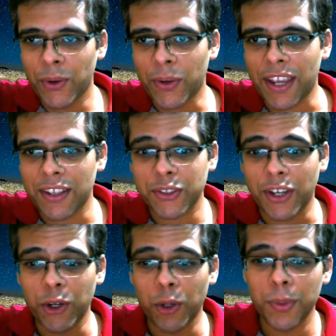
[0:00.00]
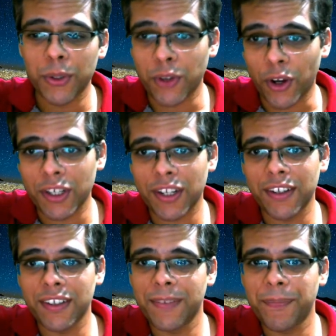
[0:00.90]
Okay, so I hope you thought
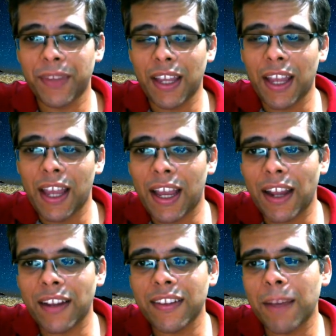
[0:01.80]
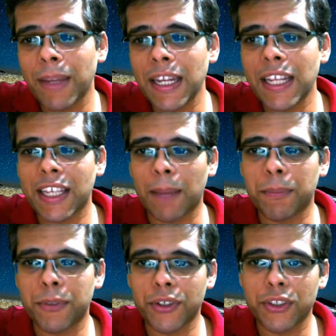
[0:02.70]
here. And there are many
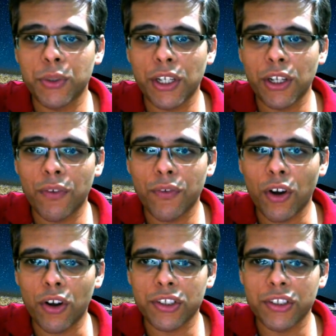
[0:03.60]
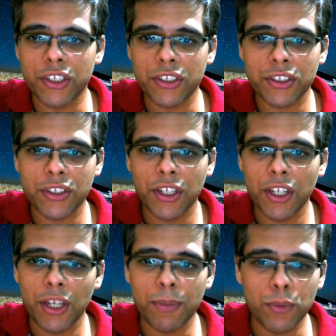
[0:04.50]
captures. You can of course just
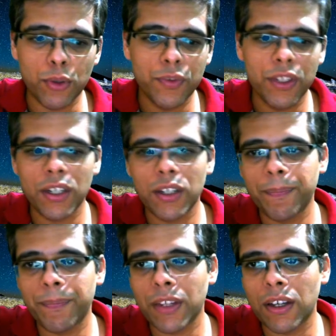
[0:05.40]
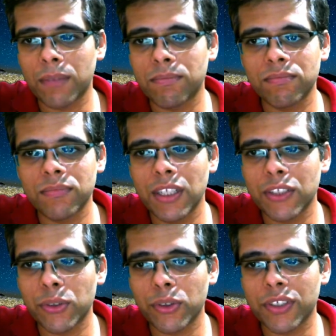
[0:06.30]
move
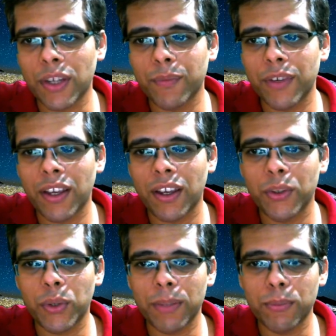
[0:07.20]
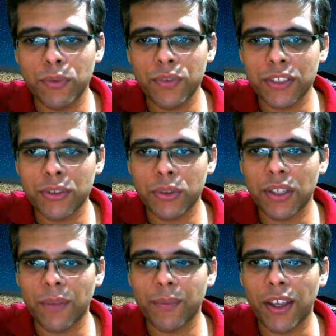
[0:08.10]
this rook somewhere. You can move this rook
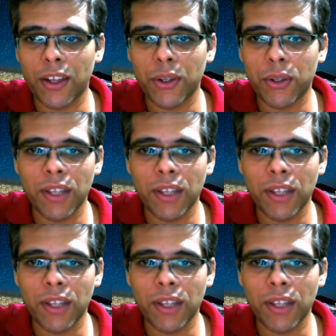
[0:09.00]
somewhere.